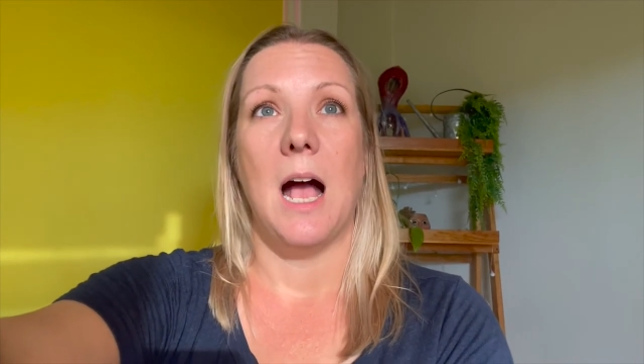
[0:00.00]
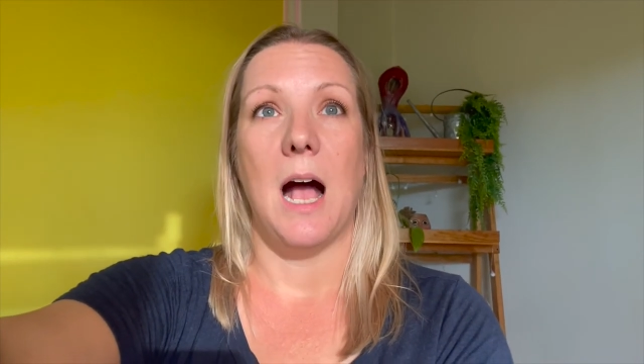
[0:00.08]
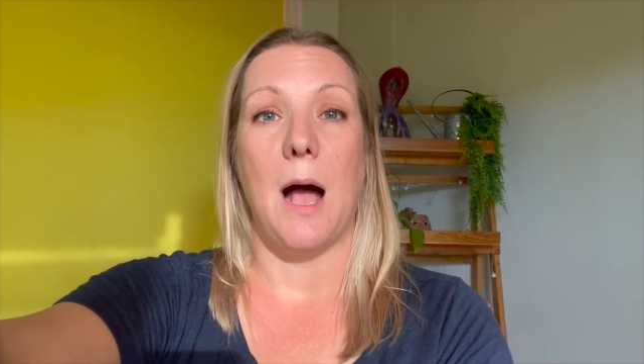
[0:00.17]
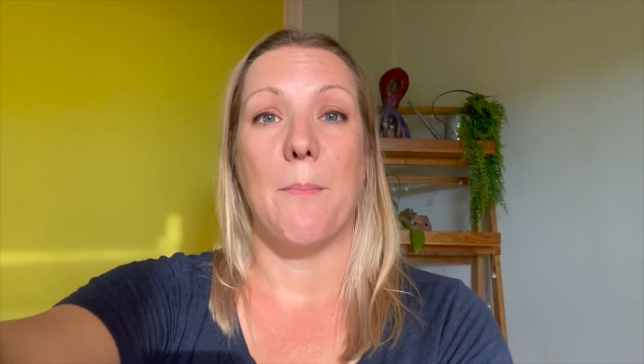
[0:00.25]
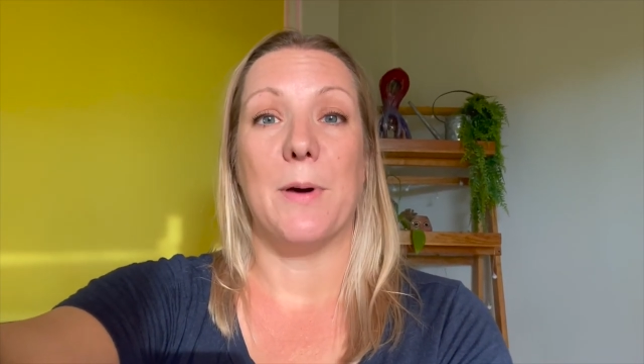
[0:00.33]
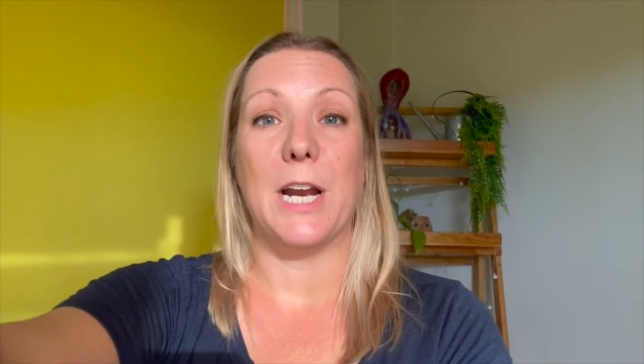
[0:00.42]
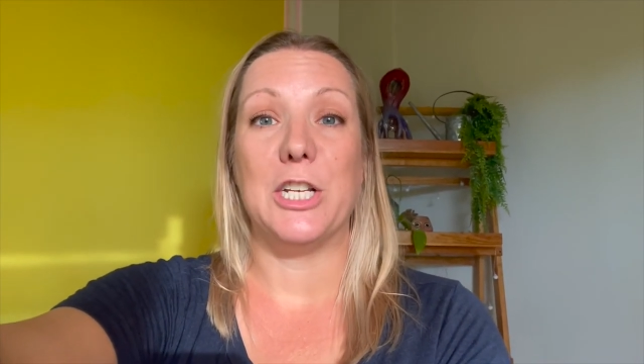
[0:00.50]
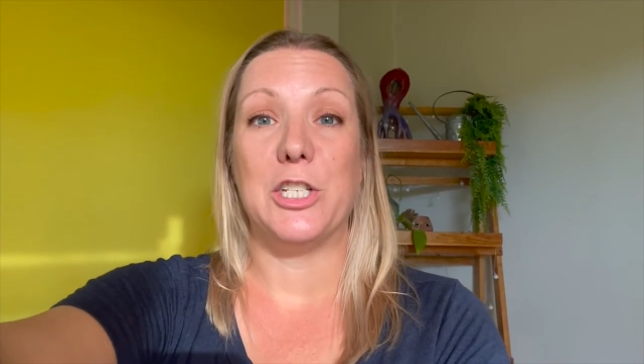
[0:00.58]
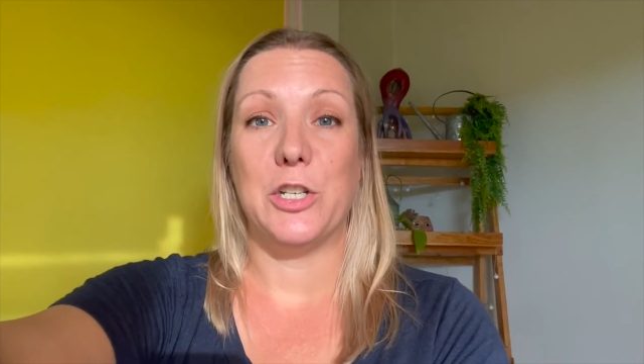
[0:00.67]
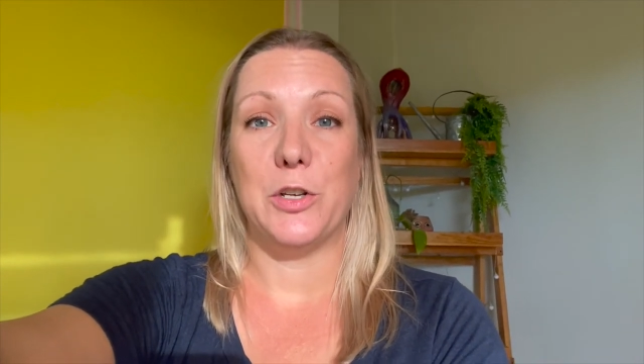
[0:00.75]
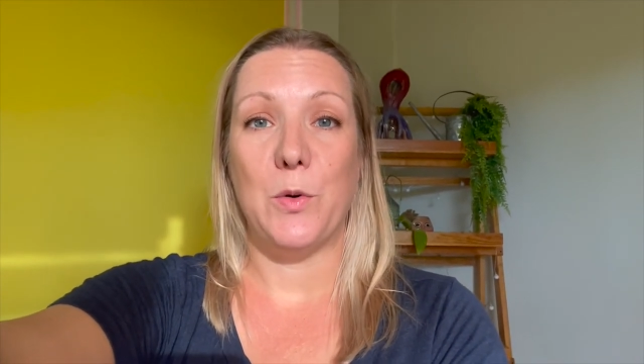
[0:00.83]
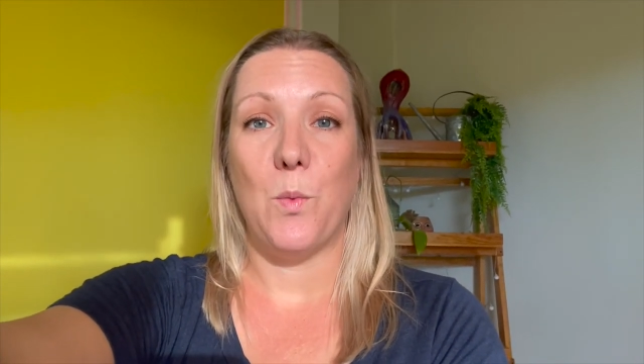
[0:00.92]
but I
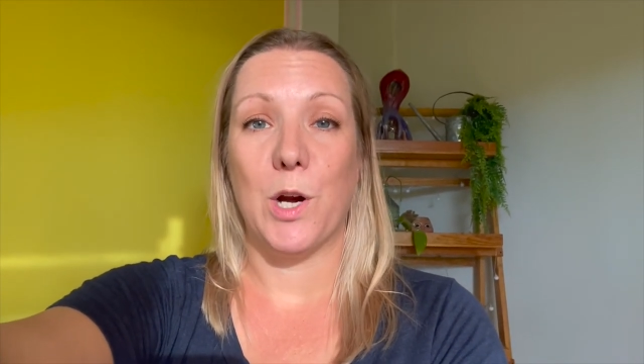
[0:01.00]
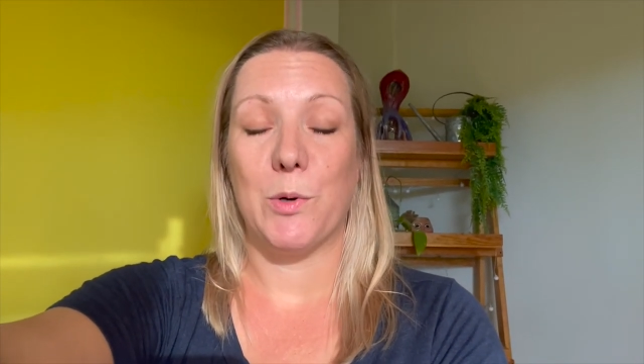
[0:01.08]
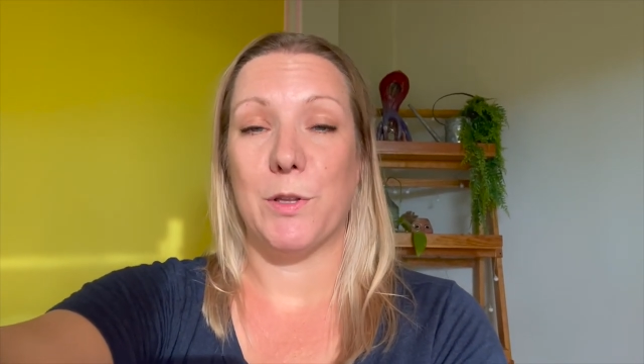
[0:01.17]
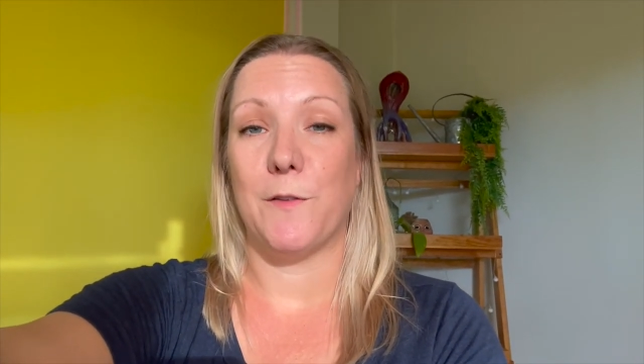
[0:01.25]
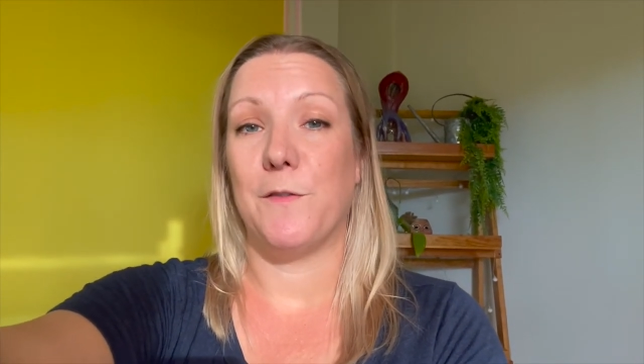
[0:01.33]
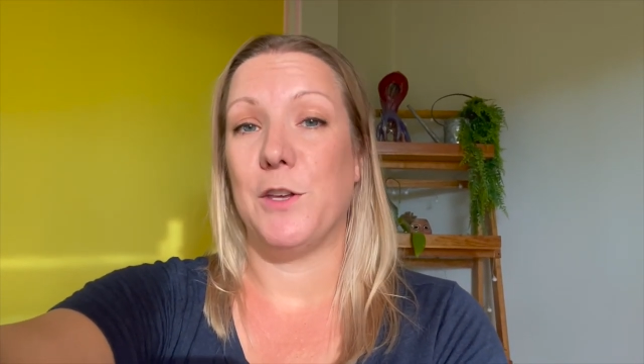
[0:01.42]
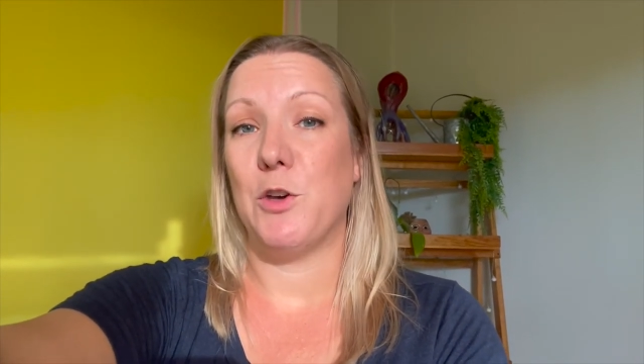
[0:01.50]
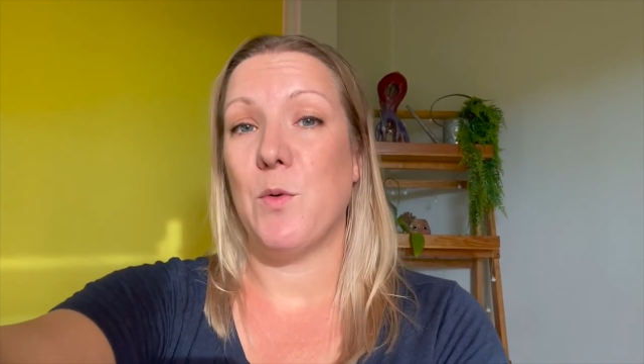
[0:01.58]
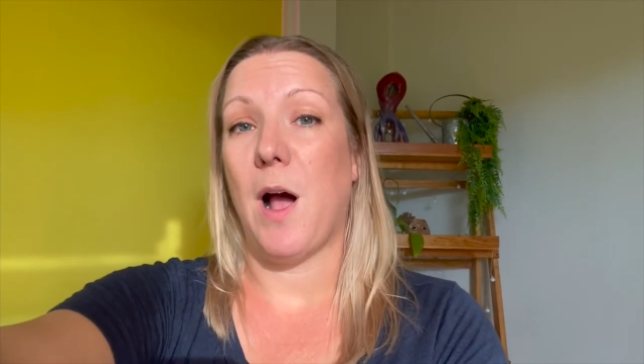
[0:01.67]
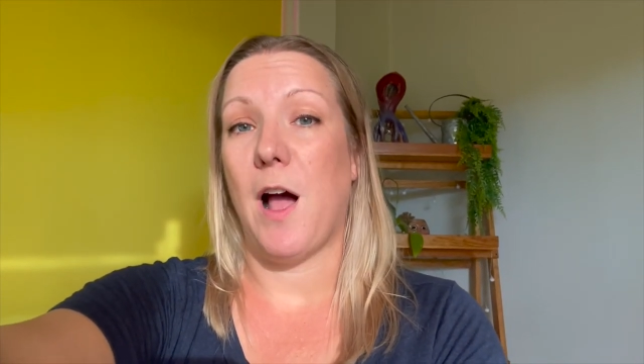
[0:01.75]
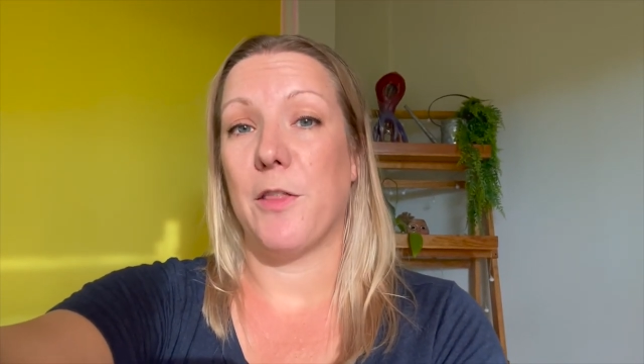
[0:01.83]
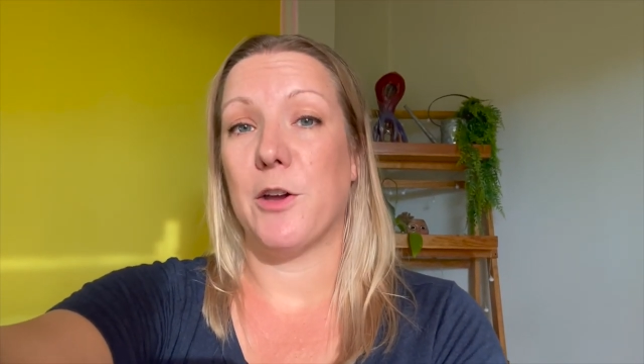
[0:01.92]
do work with a few
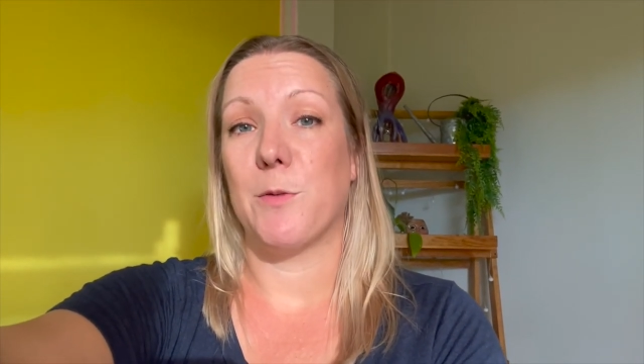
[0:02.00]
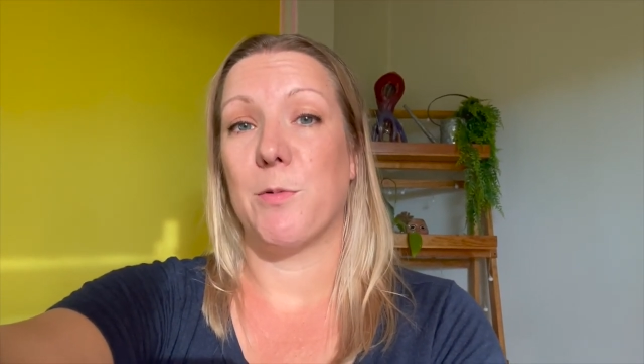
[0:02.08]
other